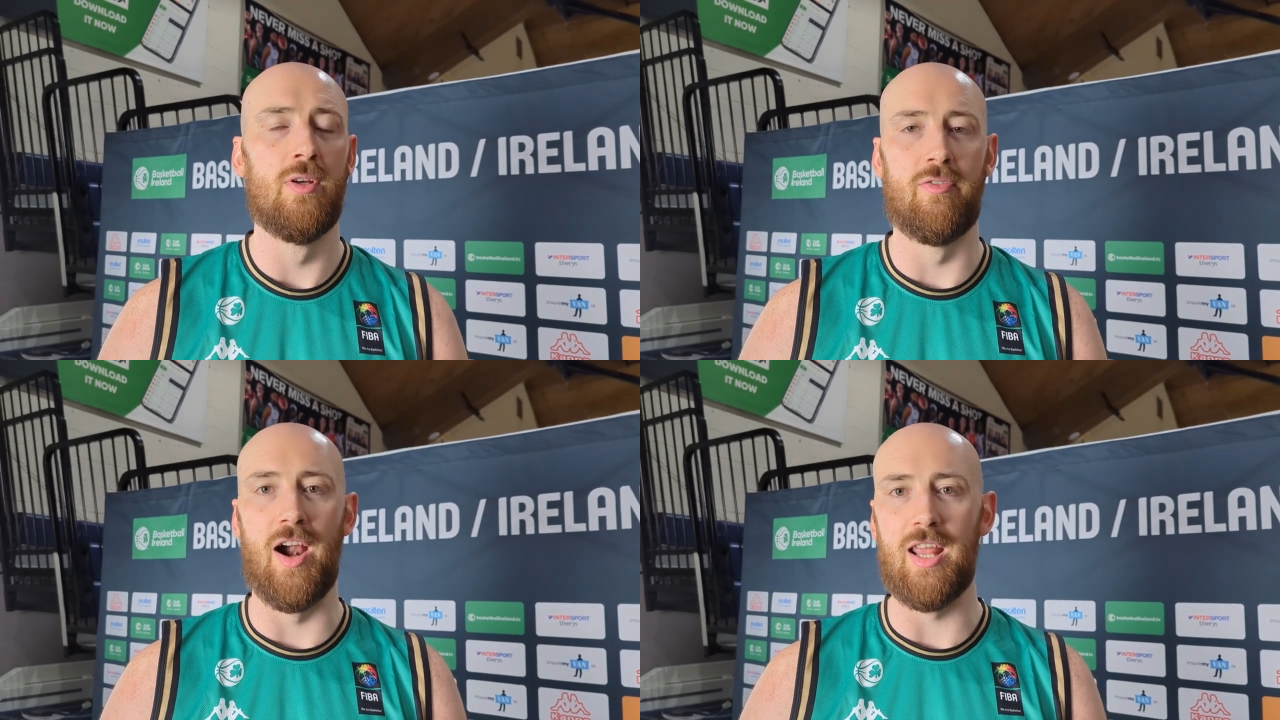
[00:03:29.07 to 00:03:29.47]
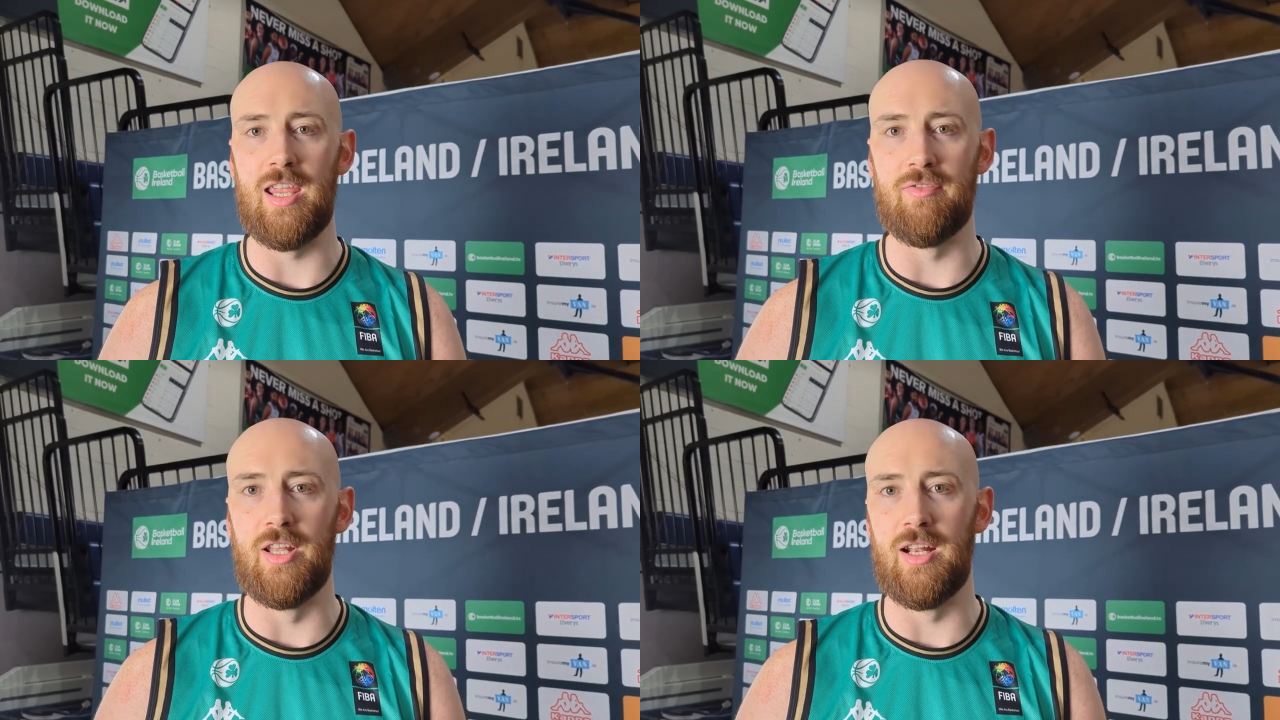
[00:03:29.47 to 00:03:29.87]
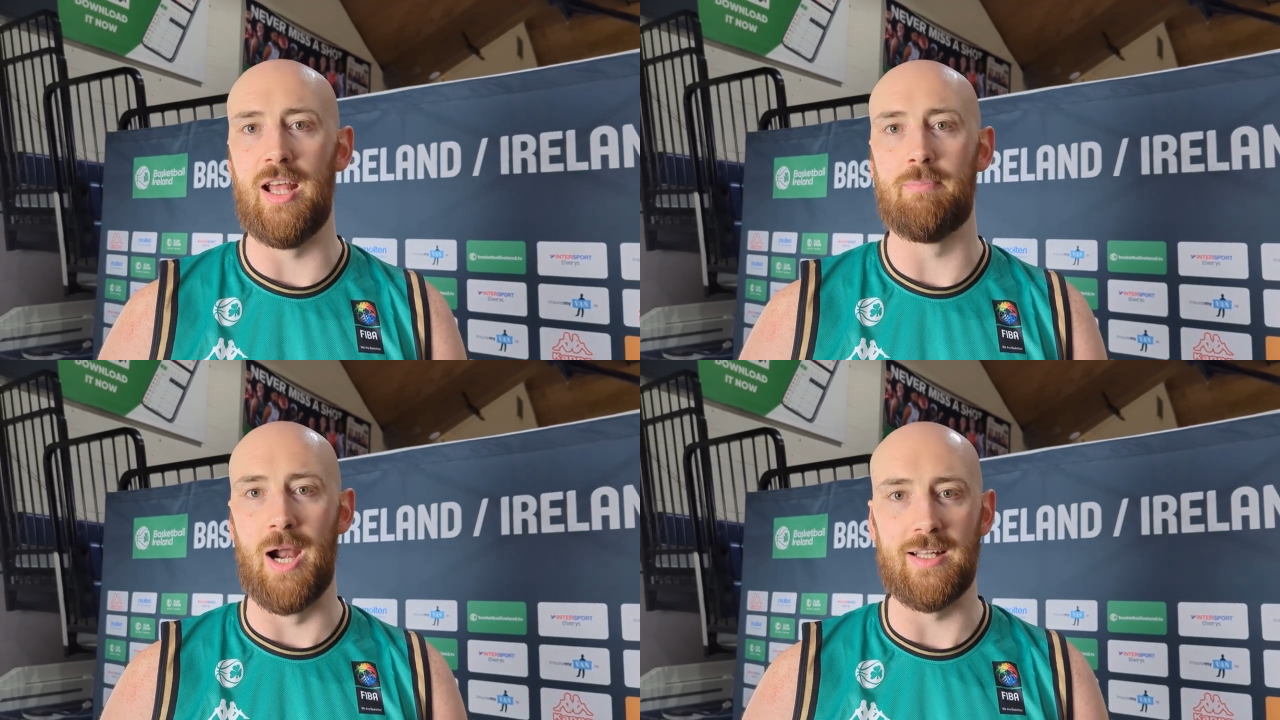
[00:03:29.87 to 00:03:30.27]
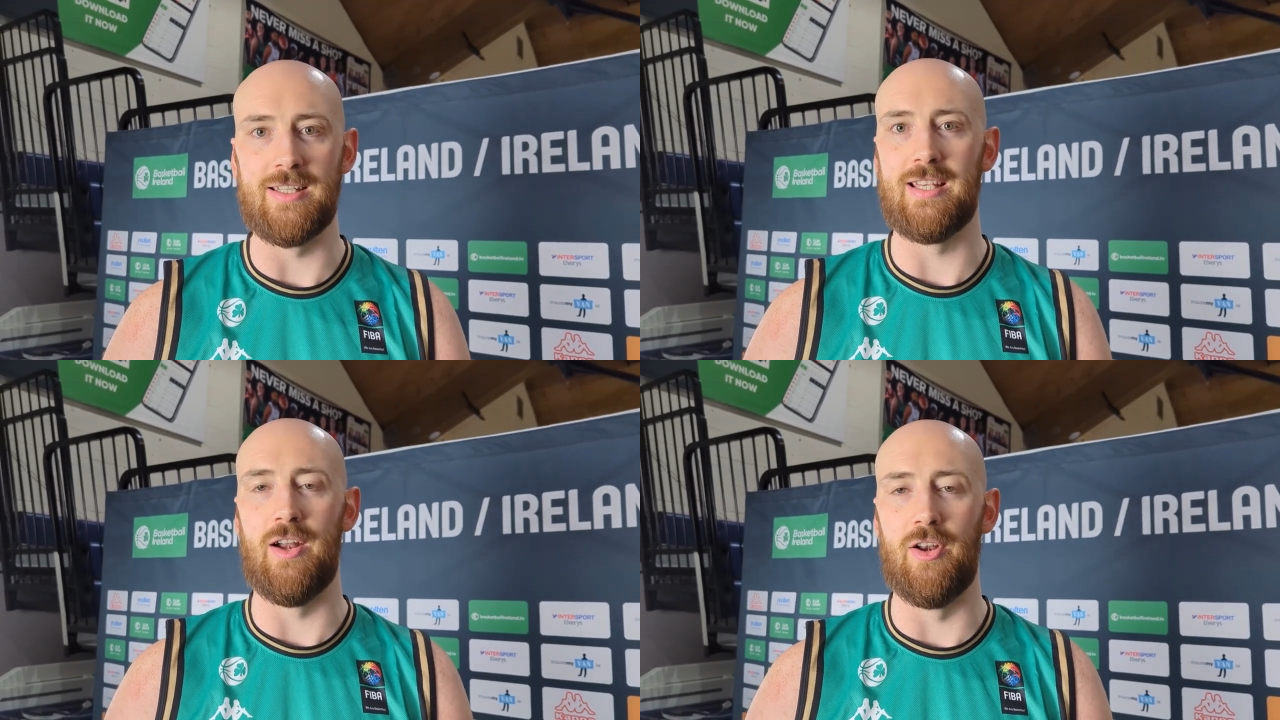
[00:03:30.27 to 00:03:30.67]
Friday evening, I had
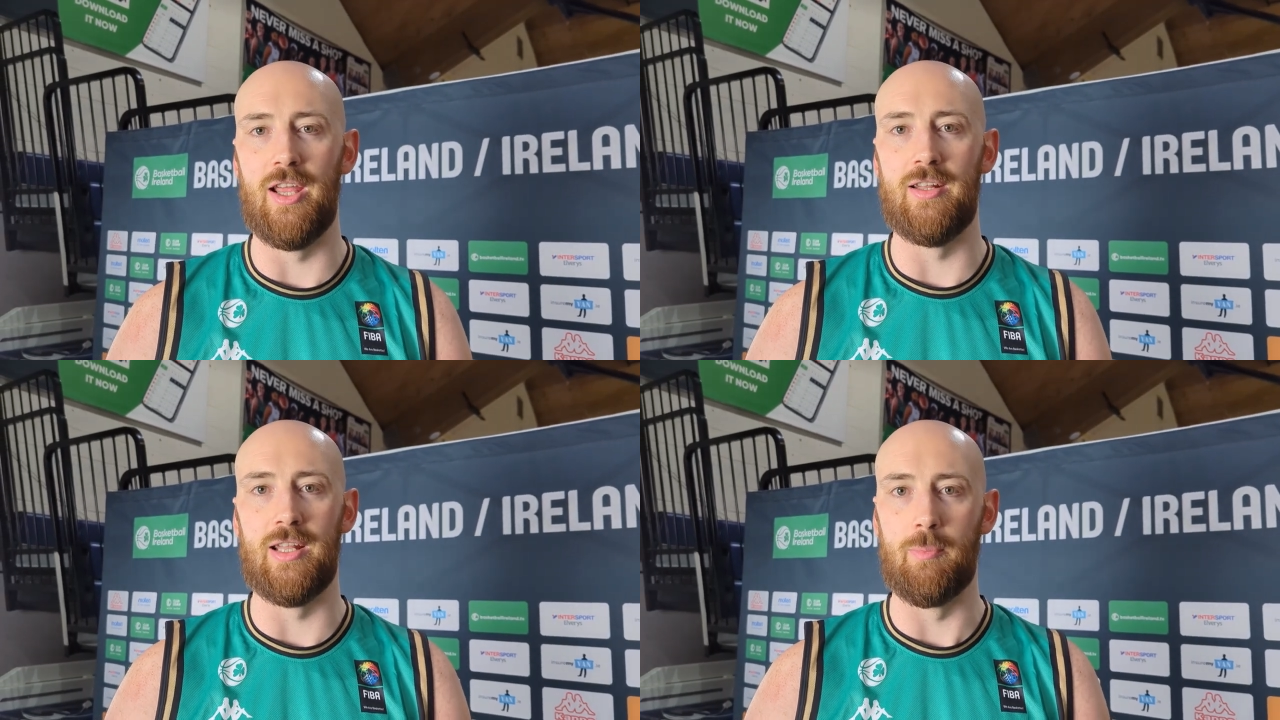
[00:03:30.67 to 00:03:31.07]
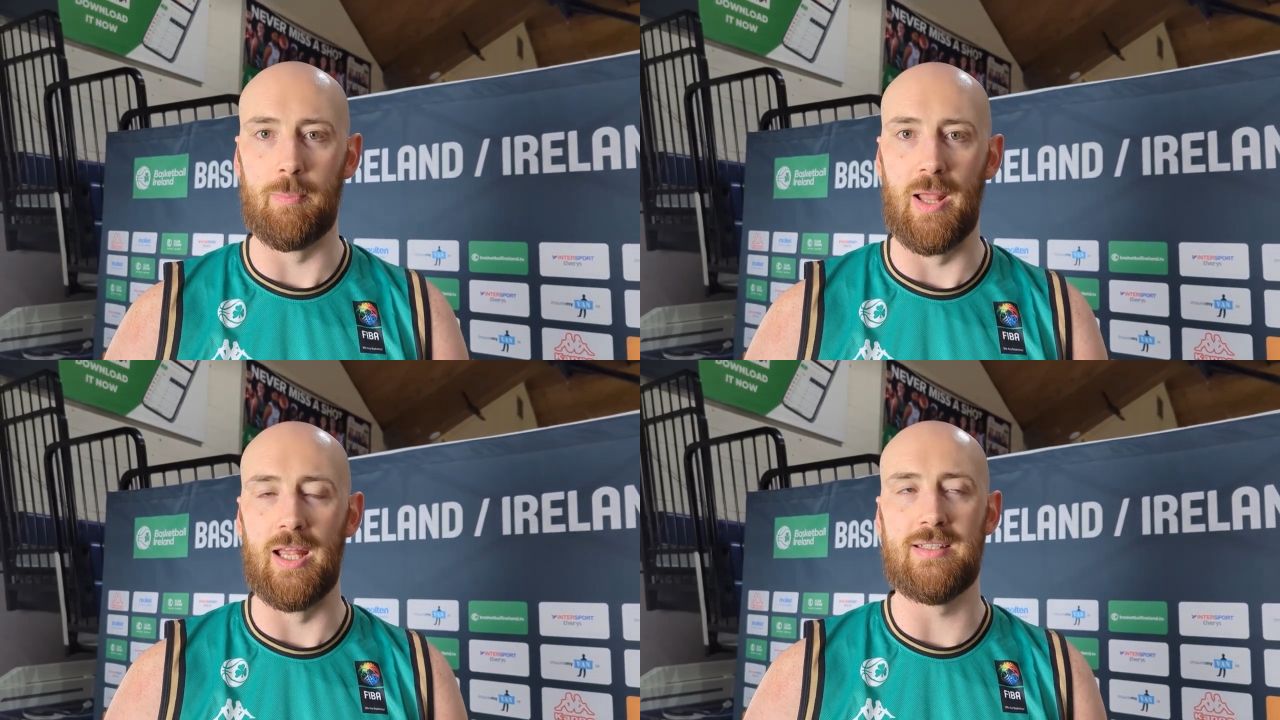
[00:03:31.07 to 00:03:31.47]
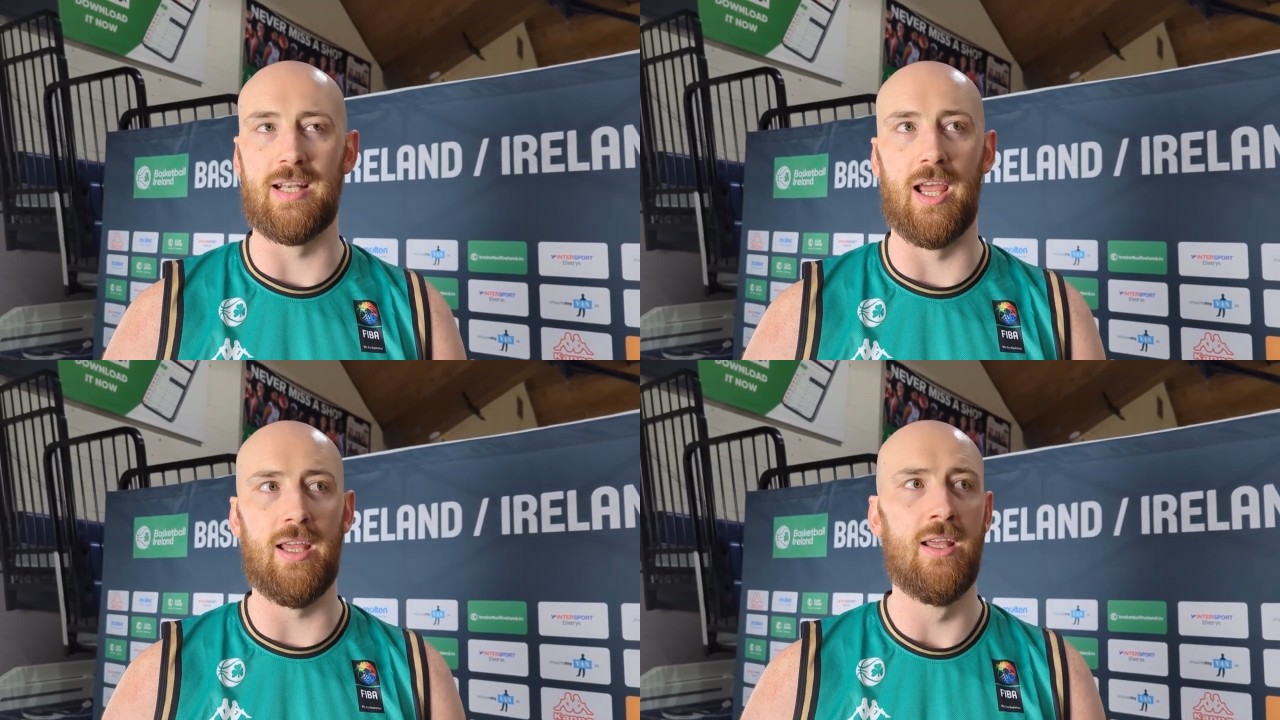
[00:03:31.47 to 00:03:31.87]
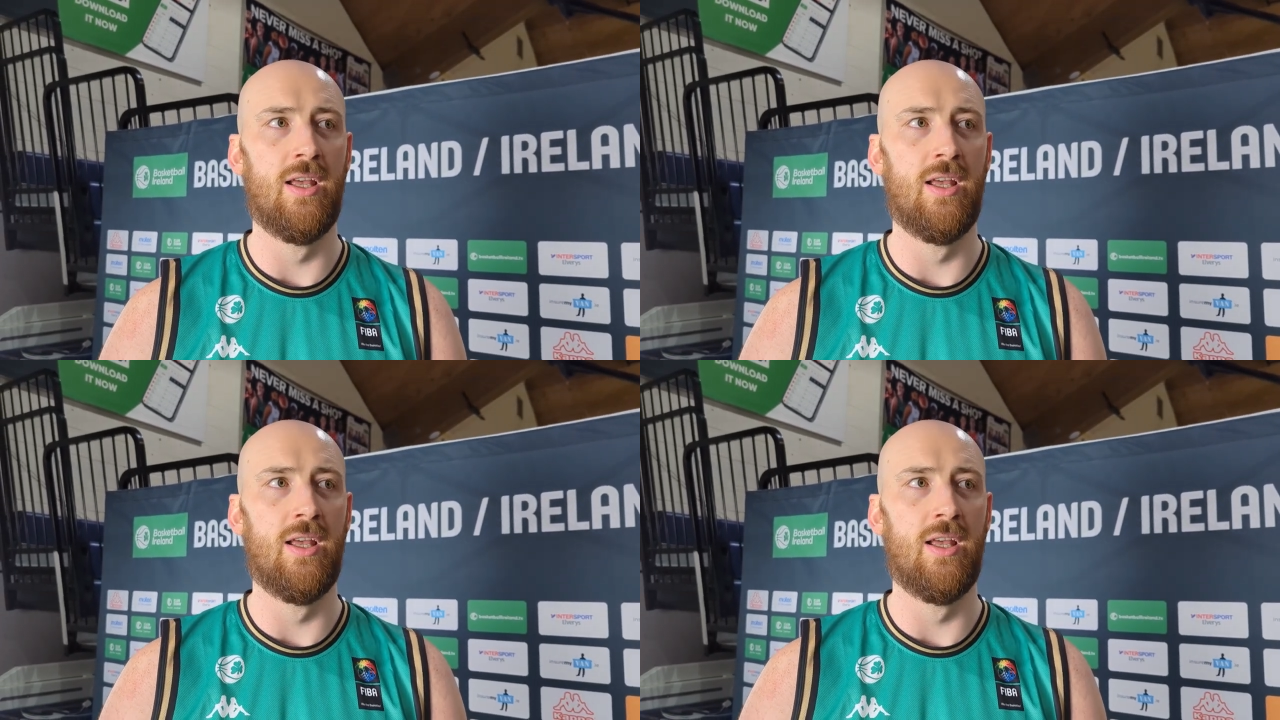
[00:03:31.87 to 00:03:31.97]
practice Saturday, and then we're playing today.